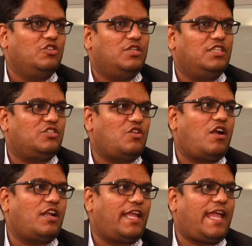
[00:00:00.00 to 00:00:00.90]
So it's
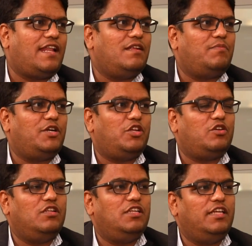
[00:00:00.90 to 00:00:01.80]
not again a
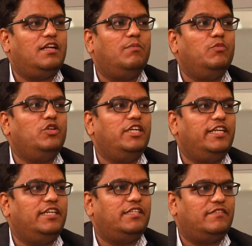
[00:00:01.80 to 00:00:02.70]
particularly
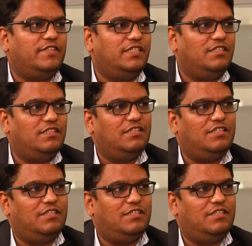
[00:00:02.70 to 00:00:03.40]
community driven